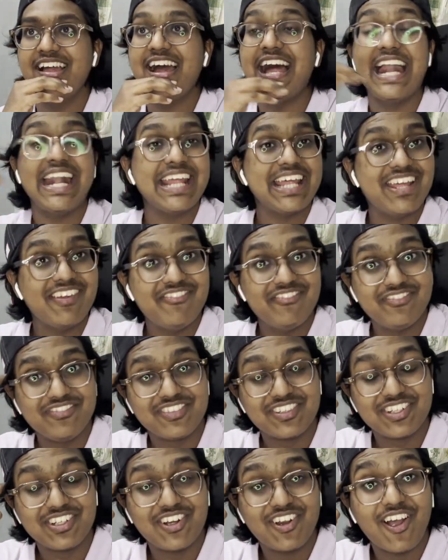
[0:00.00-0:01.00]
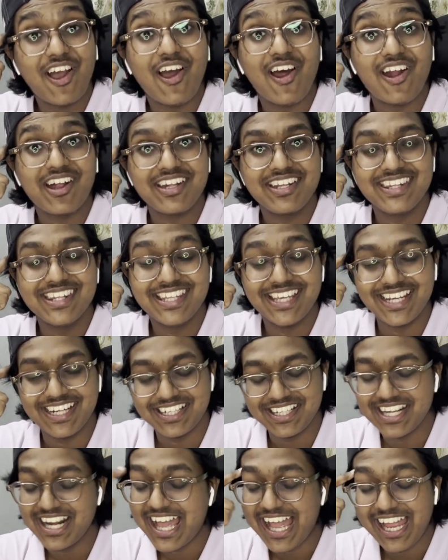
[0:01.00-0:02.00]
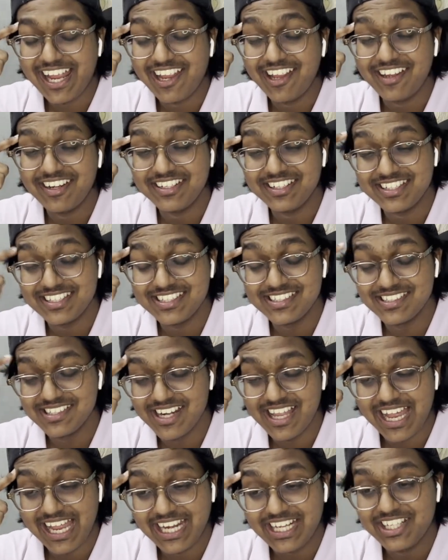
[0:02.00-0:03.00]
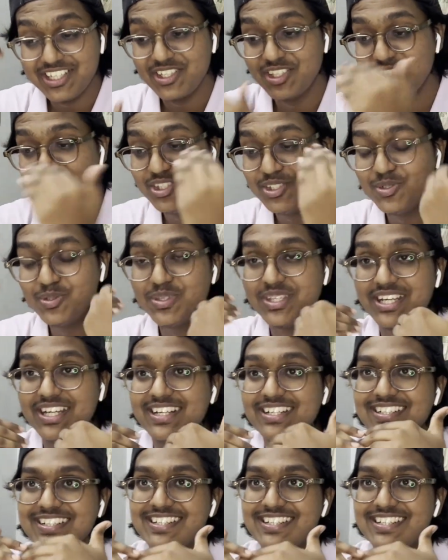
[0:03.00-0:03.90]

and I got that, I knew that